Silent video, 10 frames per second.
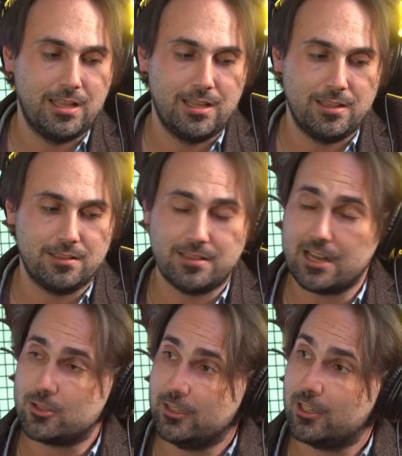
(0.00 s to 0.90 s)
The
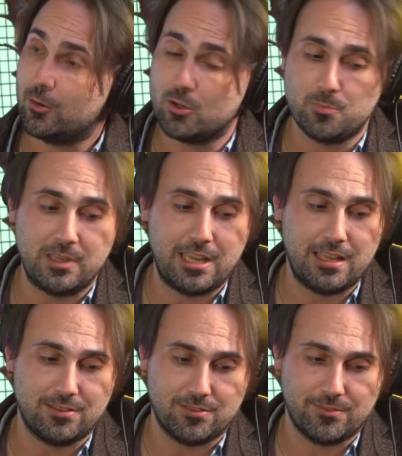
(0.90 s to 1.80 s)
sexual intercourse
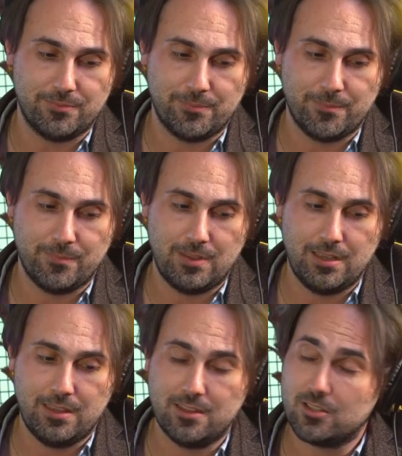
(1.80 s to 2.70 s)
begins.
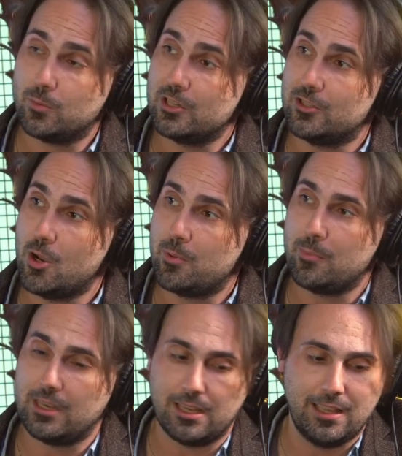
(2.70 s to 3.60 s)
This is where
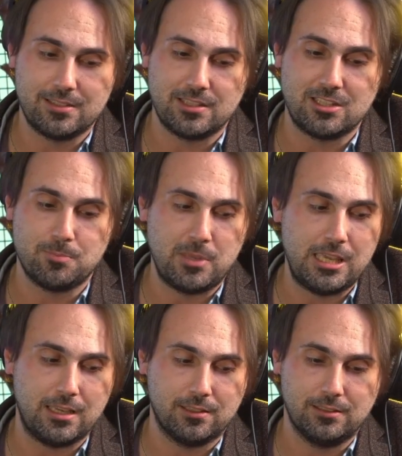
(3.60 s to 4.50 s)
dopamine hits its
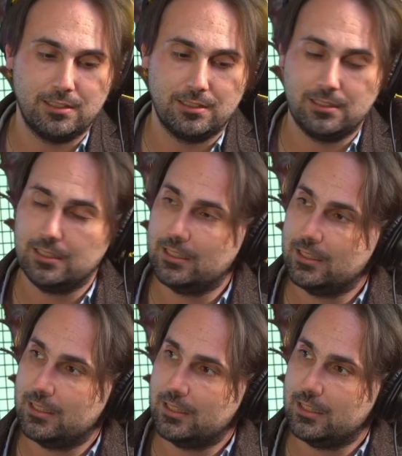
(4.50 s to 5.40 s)
peak.
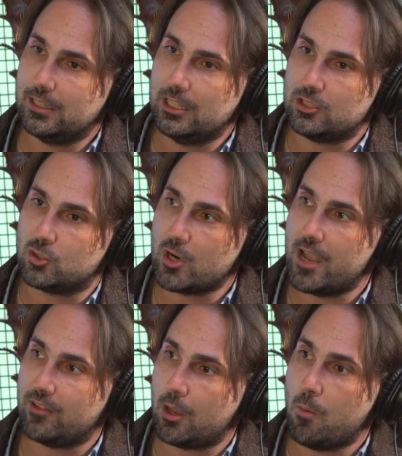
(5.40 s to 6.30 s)
It's
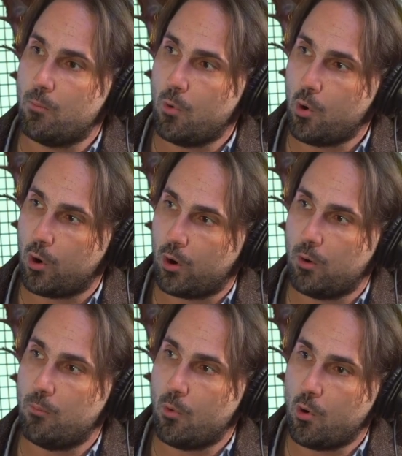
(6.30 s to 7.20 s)
driving more,
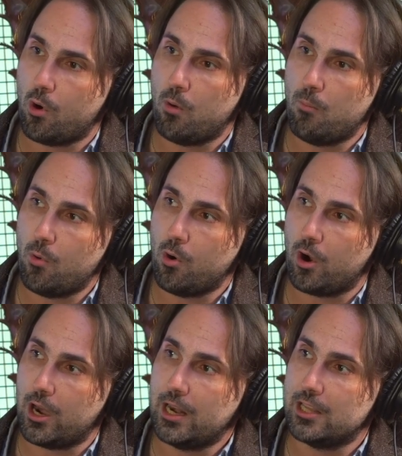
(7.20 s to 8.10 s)

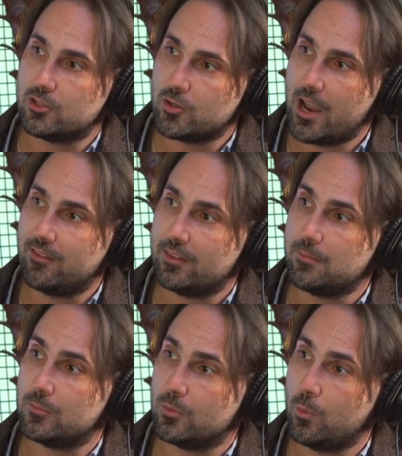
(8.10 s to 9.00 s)
and it's driving
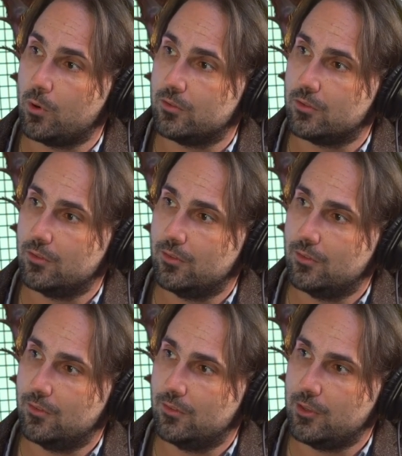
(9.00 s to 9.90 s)
them towards
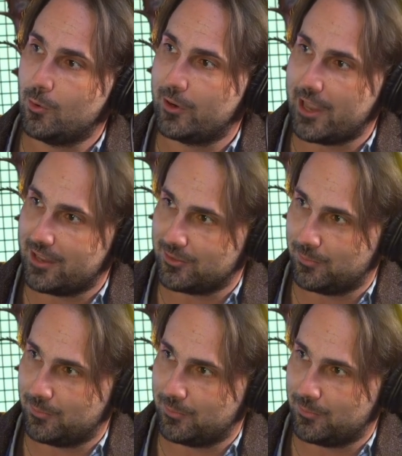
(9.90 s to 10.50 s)
the orgasm.